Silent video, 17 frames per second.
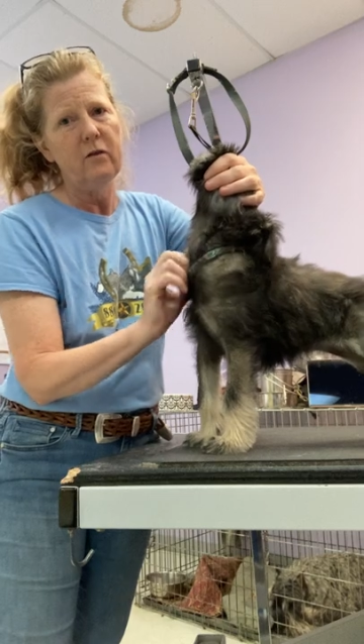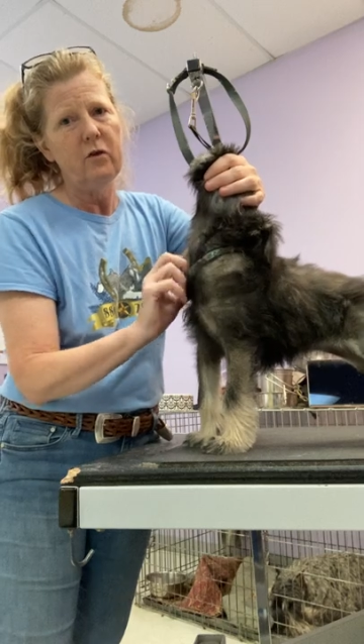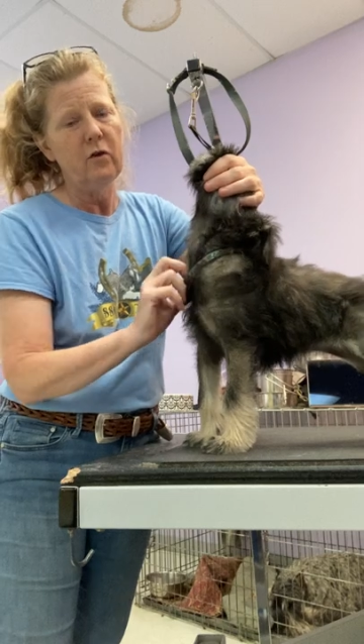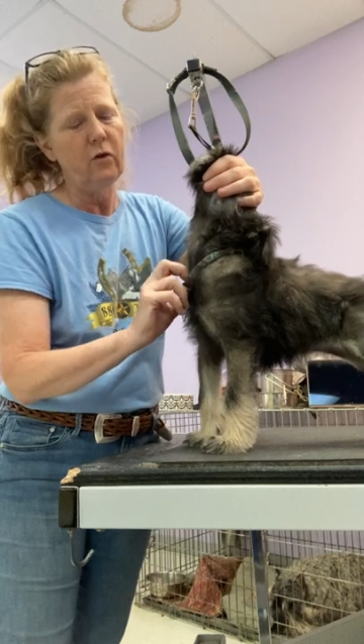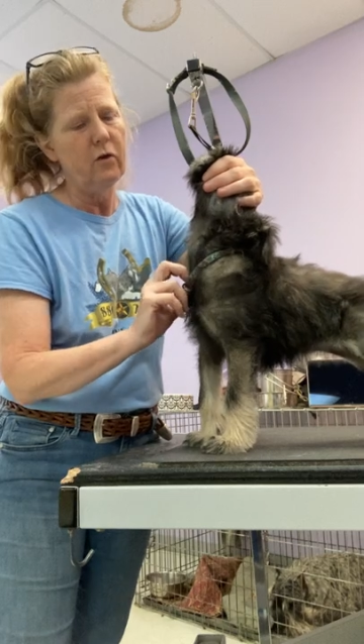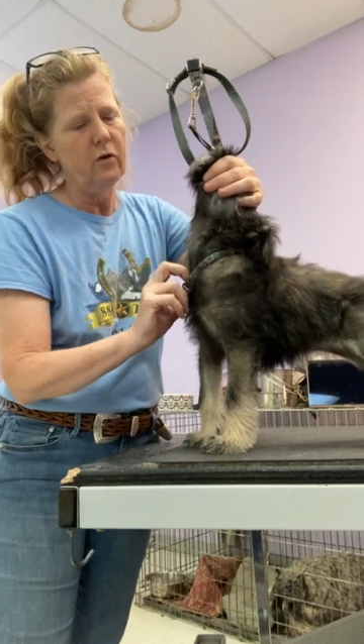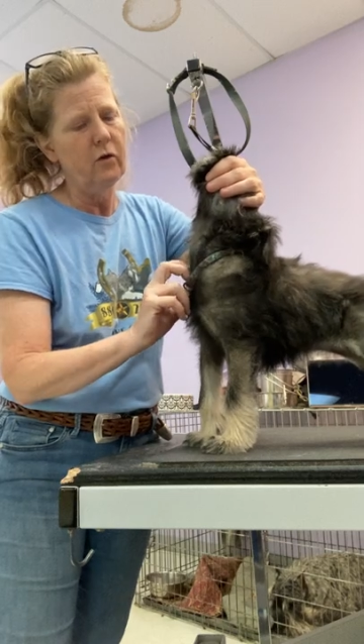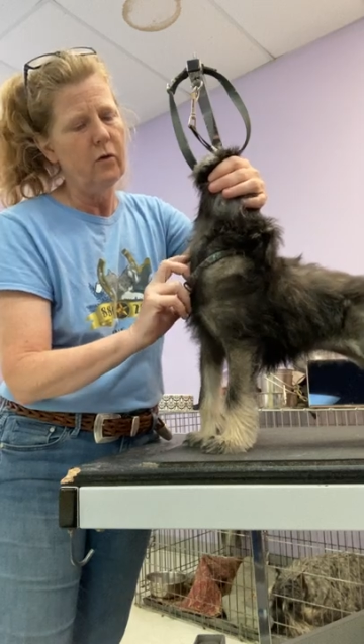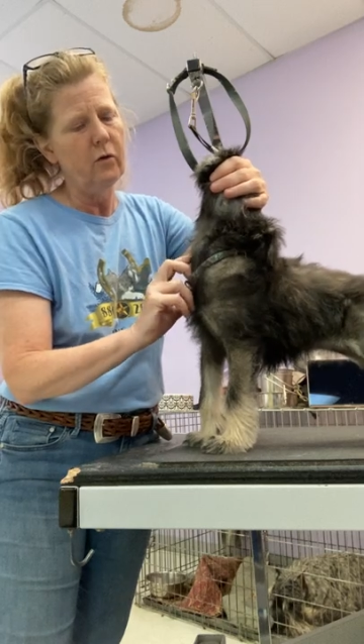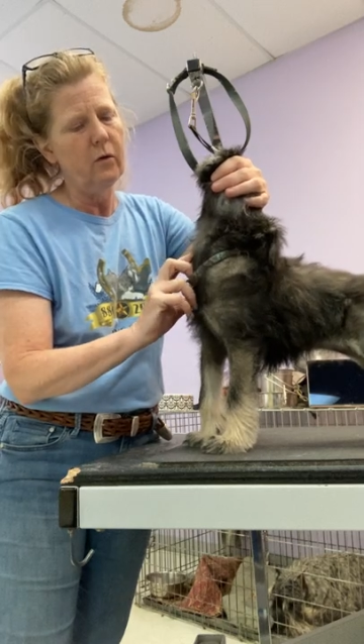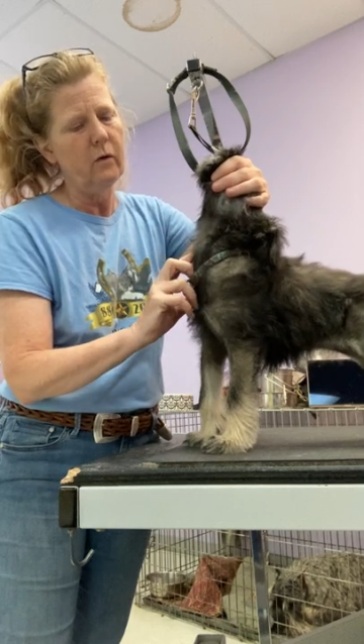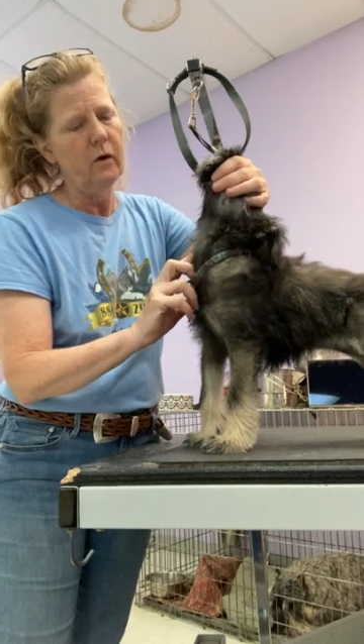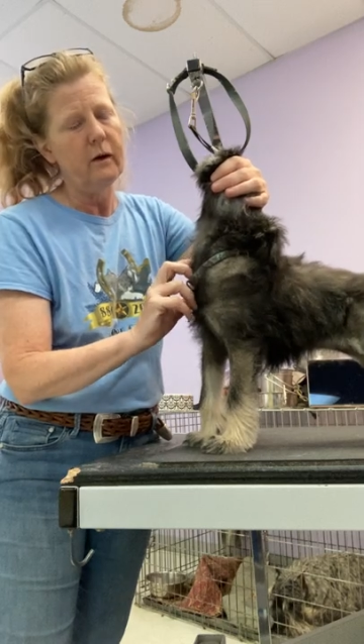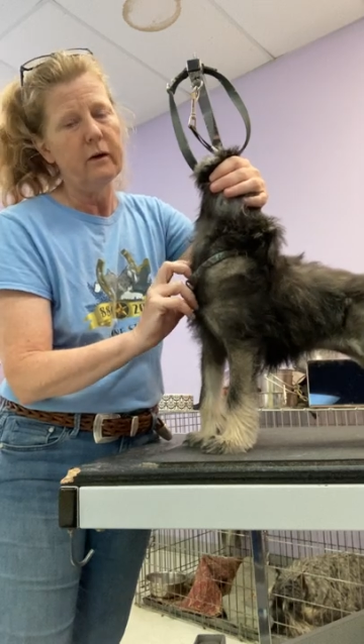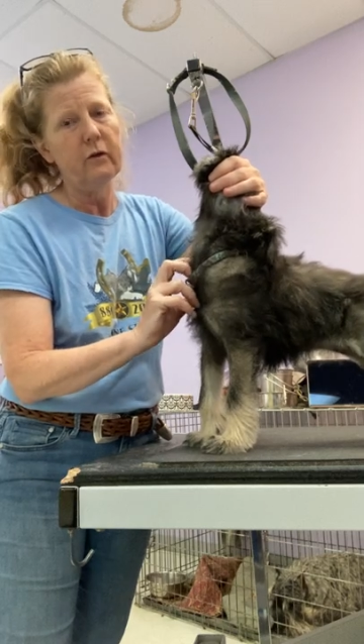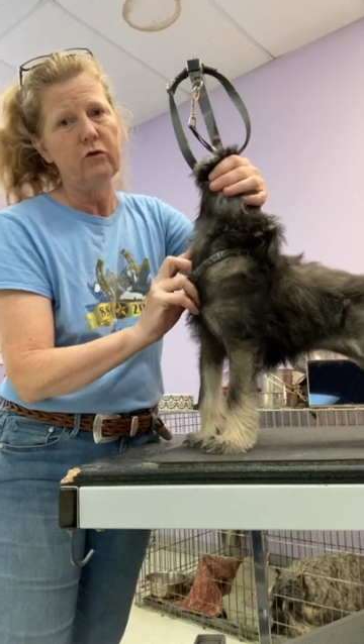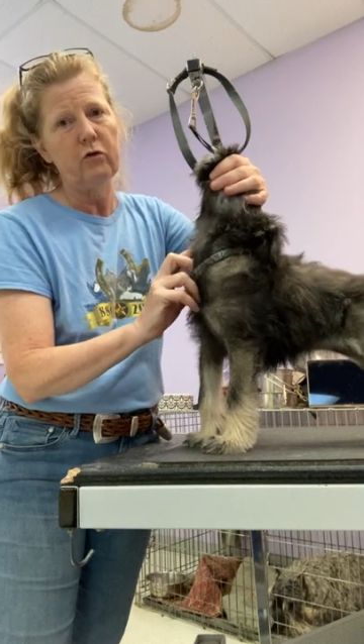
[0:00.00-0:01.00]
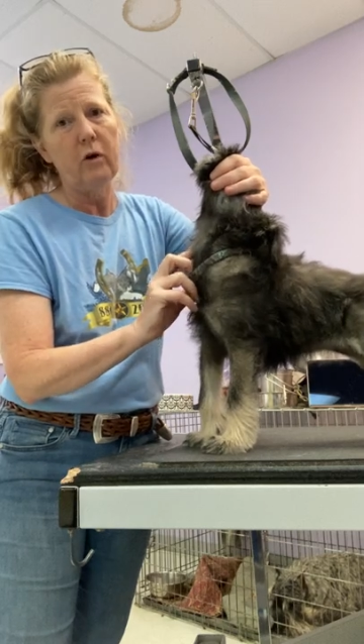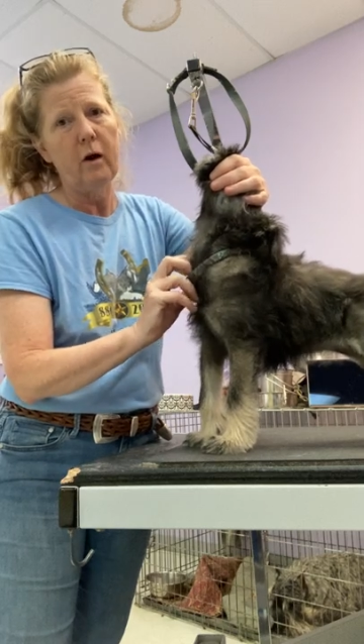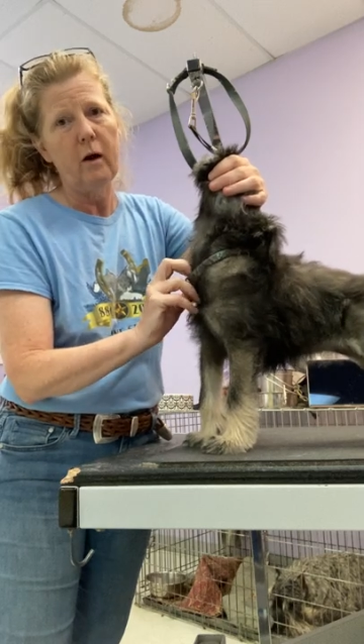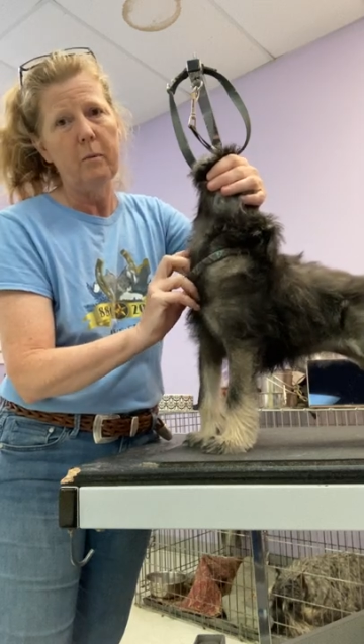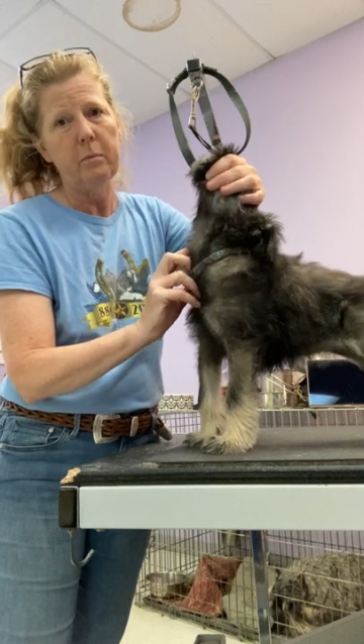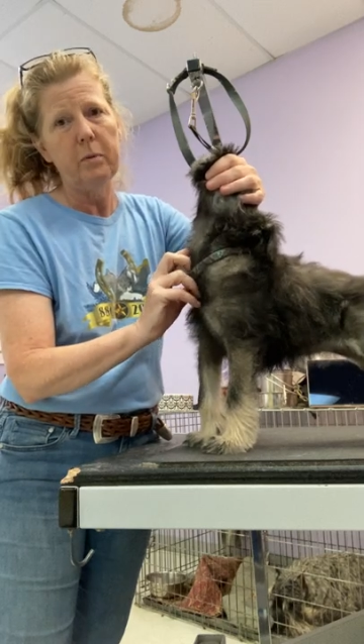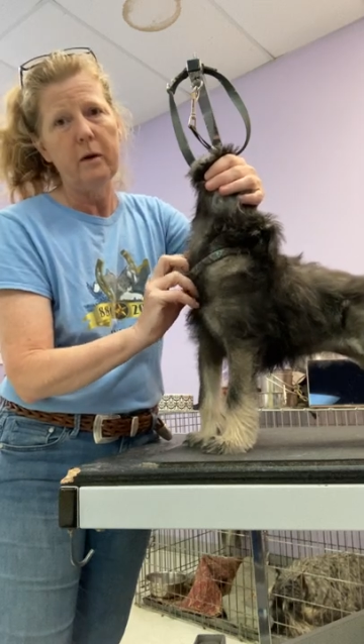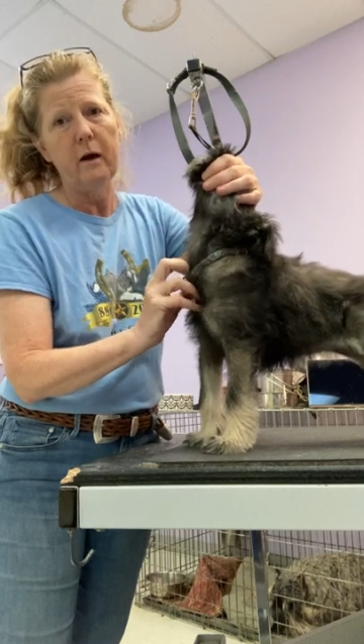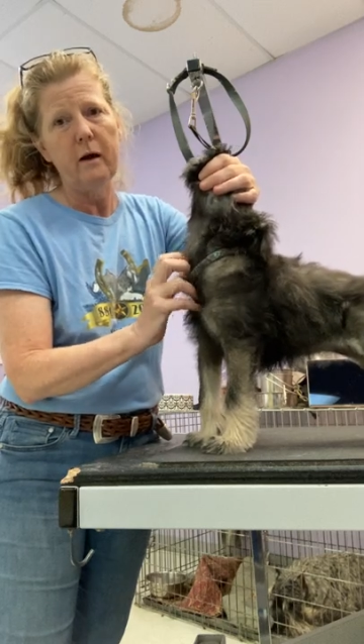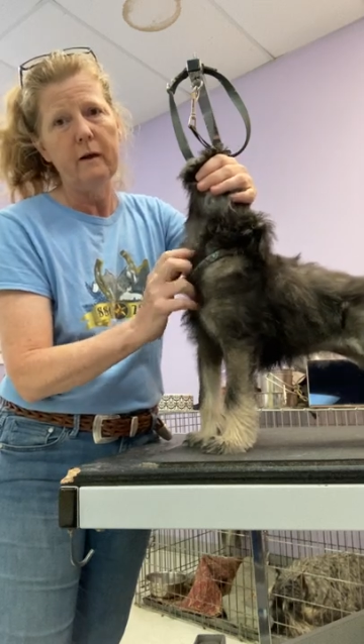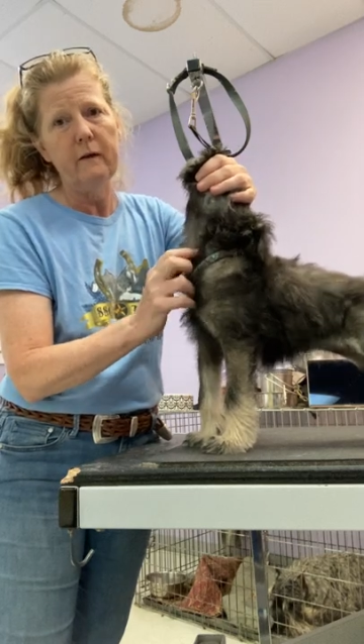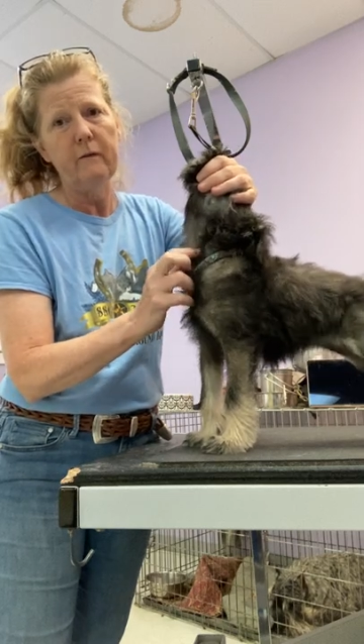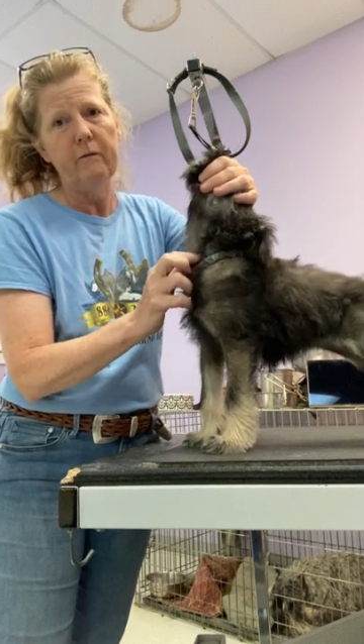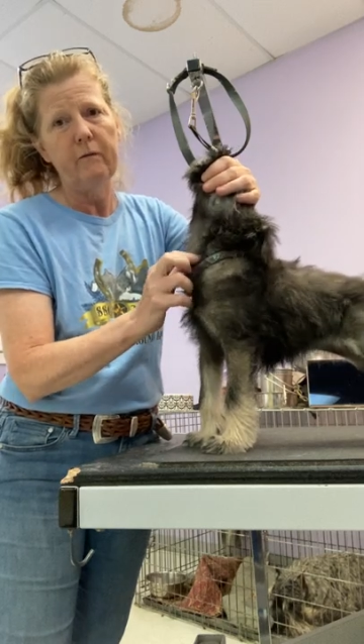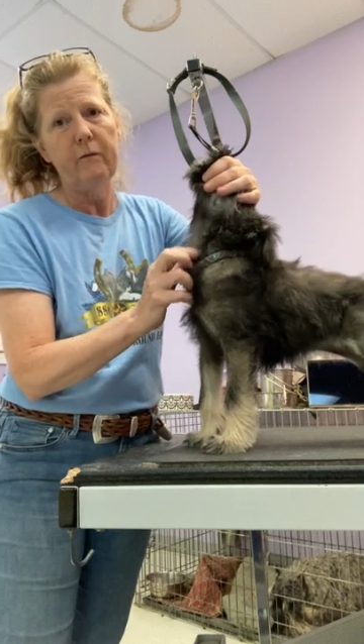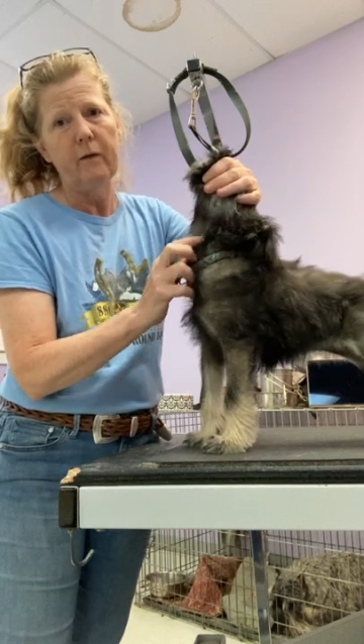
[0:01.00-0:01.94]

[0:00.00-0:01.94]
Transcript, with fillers: to draw blood